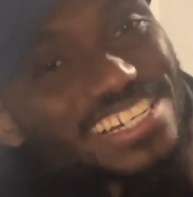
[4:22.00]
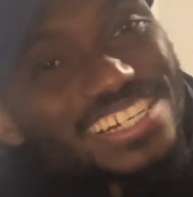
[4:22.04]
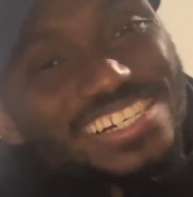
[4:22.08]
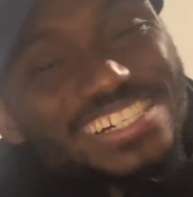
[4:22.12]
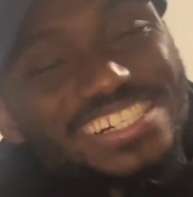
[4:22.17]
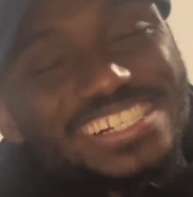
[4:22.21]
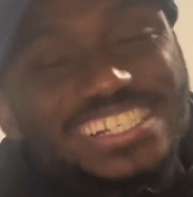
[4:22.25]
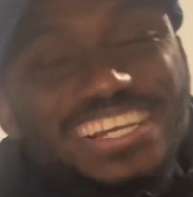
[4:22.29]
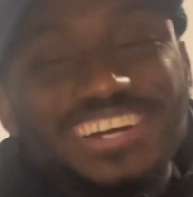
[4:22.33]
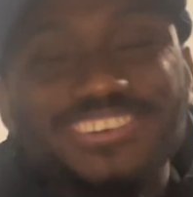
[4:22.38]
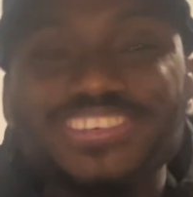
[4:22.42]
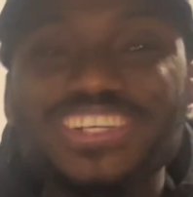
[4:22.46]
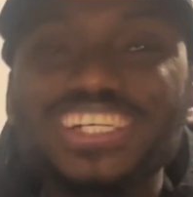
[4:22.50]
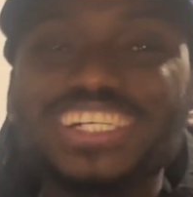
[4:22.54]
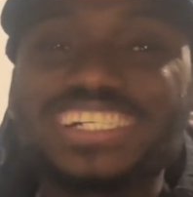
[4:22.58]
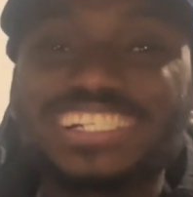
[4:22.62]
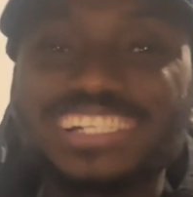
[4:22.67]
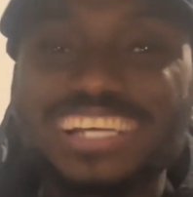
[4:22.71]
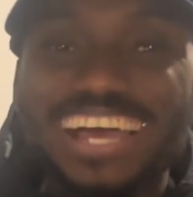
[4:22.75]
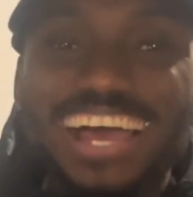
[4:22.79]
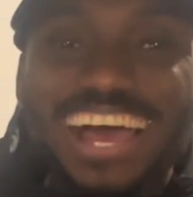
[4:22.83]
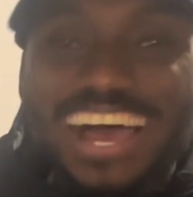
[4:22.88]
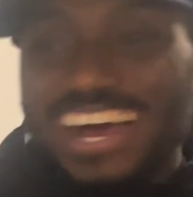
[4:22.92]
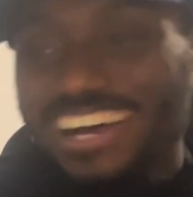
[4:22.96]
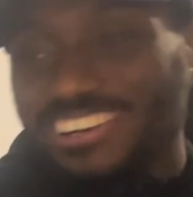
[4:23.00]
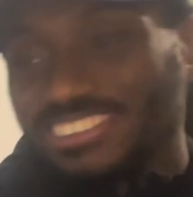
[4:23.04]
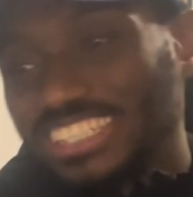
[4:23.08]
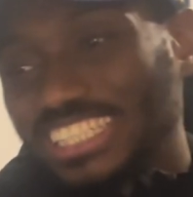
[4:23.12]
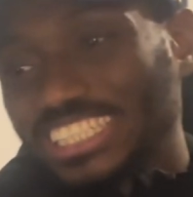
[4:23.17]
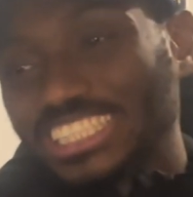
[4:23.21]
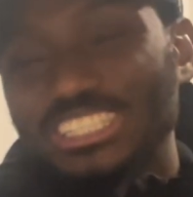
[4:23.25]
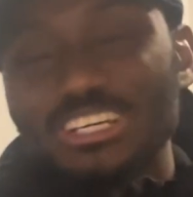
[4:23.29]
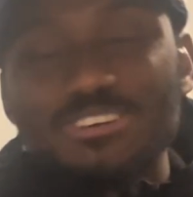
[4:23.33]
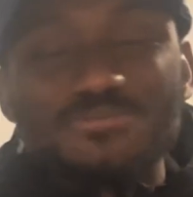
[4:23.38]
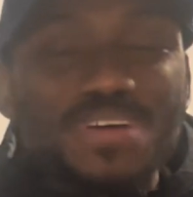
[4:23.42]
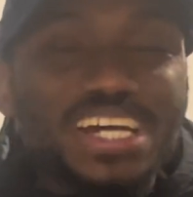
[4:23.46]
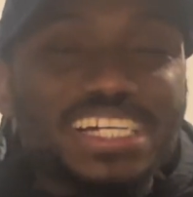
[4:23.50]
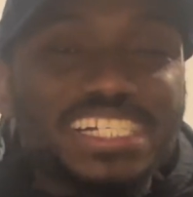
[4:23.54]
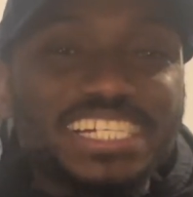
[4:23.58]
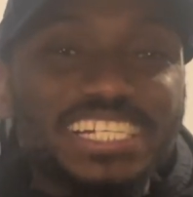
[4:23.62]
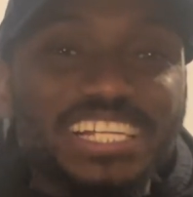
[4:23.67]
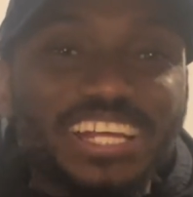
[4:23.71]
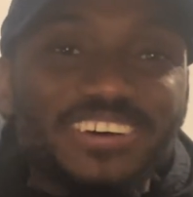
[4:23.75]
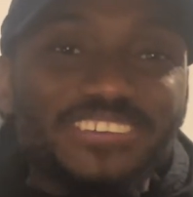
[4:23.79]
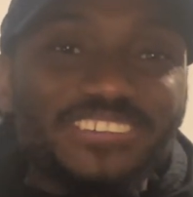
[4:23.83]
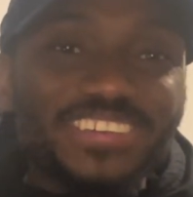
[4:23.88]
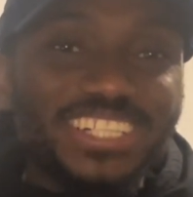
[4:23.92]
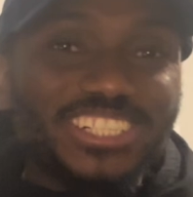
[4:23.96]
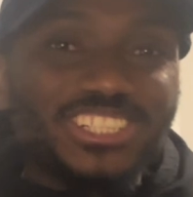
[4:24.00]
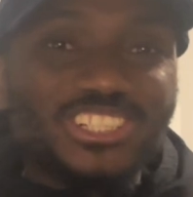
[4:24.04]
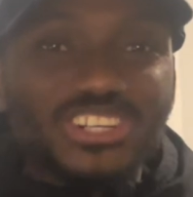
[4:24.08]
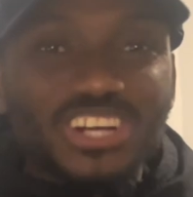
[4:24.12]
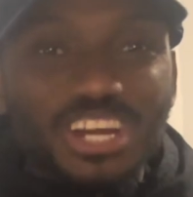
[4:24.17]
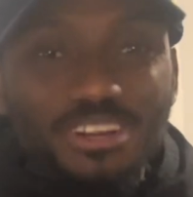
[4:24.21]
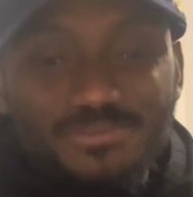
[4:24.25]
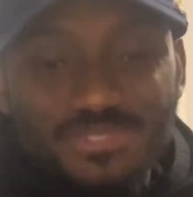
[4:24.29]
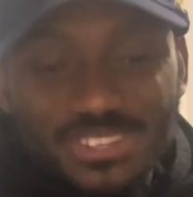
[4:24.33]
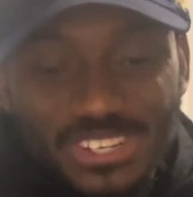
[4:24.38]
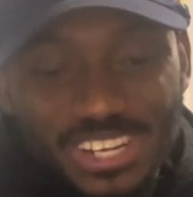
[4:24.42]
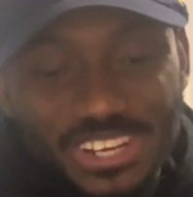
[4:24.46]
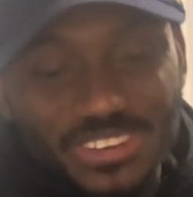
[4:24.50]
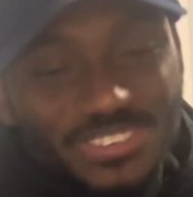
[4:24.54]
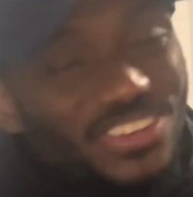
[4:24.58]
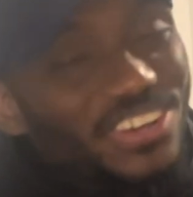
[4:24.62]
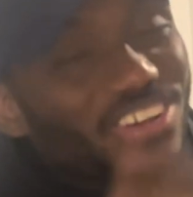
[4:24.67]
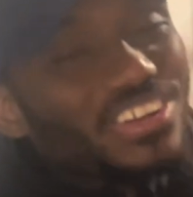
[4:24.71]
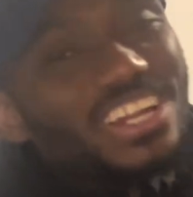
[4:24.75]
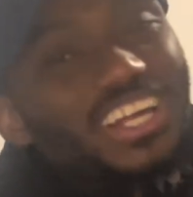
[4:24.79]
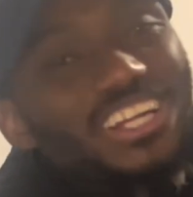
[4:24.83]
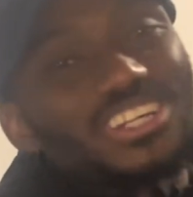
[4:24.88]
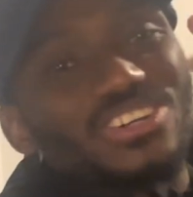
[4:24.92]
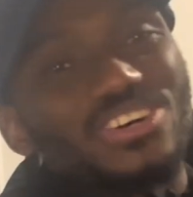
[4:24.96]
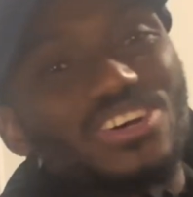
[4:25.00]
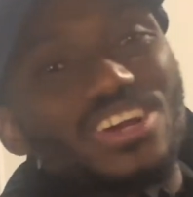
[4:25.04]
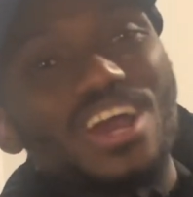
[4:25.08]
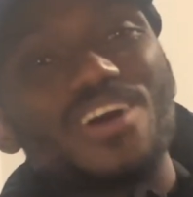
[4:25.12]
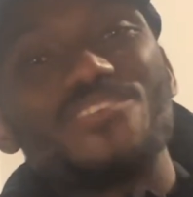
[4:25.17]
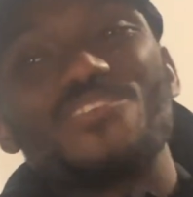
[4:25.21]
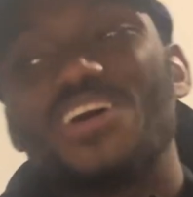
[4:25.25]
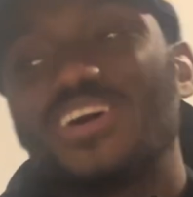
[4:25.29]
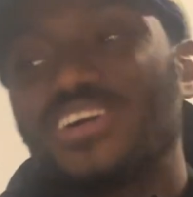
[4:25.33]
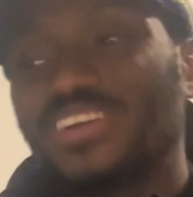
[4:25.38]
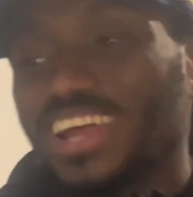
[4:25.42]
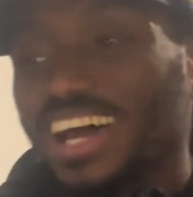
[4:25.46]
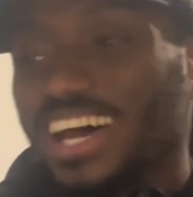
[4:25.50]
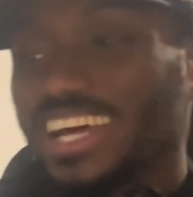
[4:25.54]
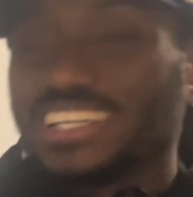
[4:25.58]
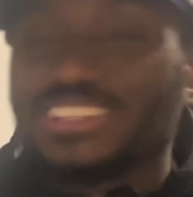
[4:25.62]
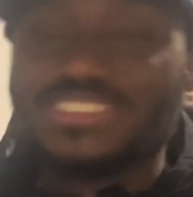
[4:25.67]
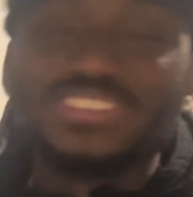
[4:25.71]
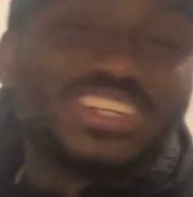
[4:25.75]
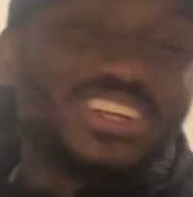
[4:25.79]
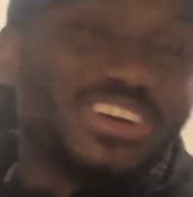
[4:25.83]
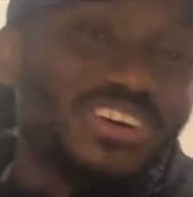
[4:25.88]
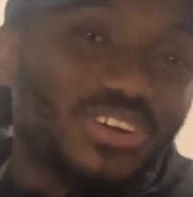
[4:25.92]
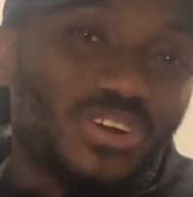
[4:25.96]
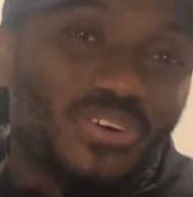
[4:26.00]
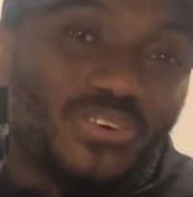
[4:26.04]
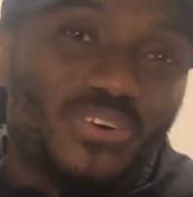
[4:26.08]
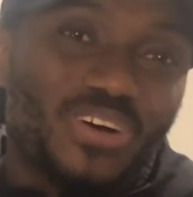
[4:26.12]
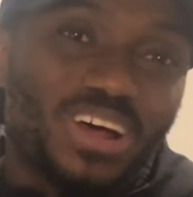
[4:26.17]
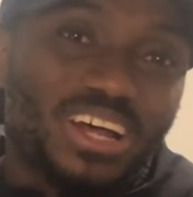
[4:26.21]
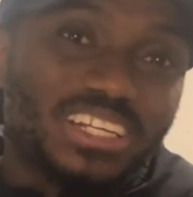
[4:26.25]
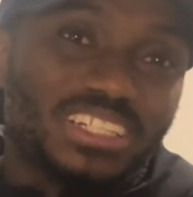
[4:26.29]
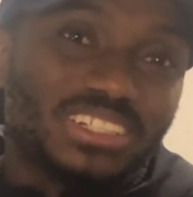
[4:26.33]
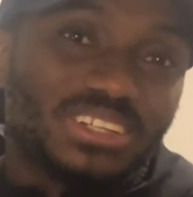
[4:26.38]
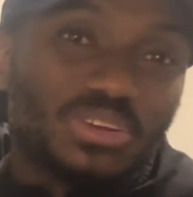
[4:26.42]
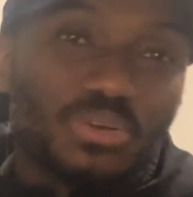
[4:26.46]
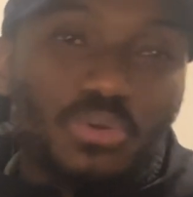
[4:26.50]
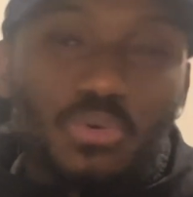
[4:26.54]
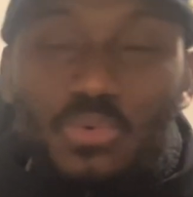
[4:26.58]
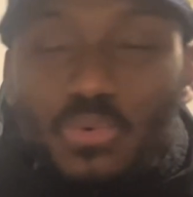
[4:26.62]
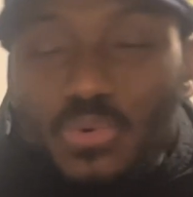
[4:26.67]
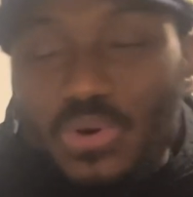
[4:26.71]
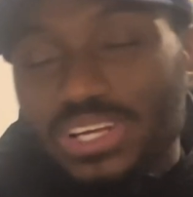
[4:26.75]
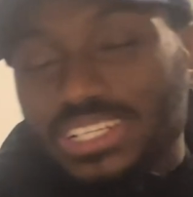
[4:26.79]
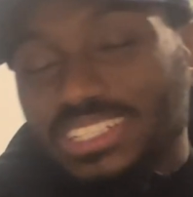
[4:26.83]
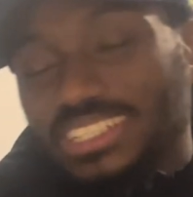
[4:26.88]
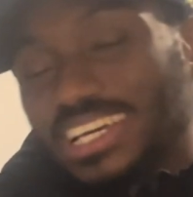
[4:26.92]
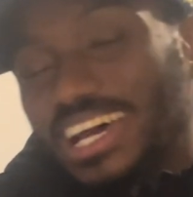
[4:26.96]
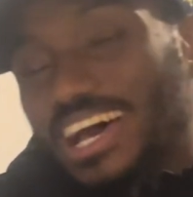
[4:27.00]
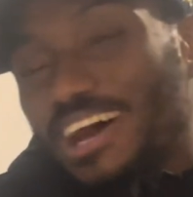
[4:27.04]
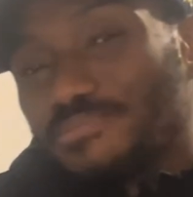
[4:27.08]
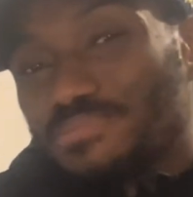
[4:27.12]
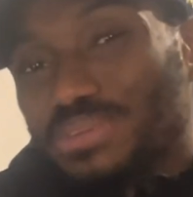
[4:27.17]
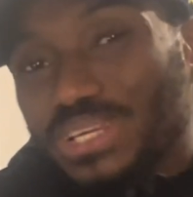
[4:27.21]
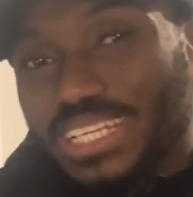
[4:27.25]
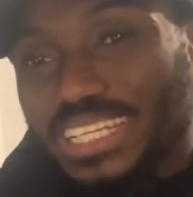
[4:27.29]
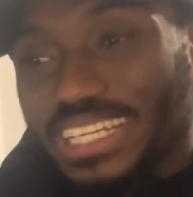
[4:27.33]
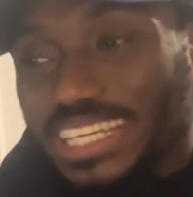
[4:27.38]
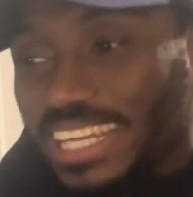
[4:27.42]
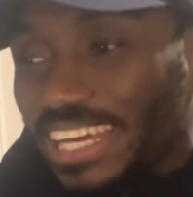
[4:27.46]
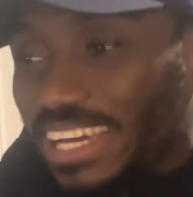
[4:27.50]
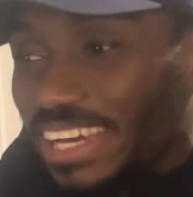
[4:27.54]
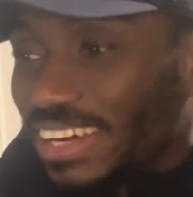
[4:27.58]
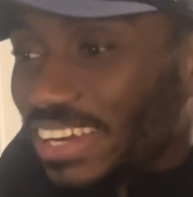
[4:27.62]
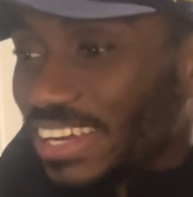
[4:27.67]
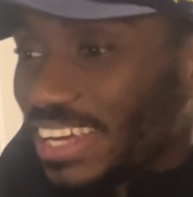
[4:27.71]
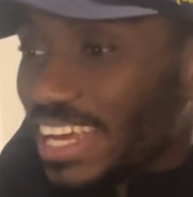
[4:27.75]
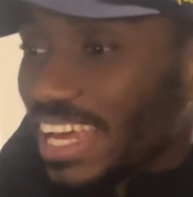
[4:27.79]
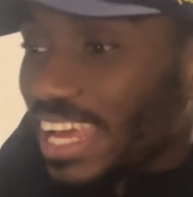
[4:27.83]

Savic had some accident with Thuram today. We're gonna talk about that. We don't know what's happening there.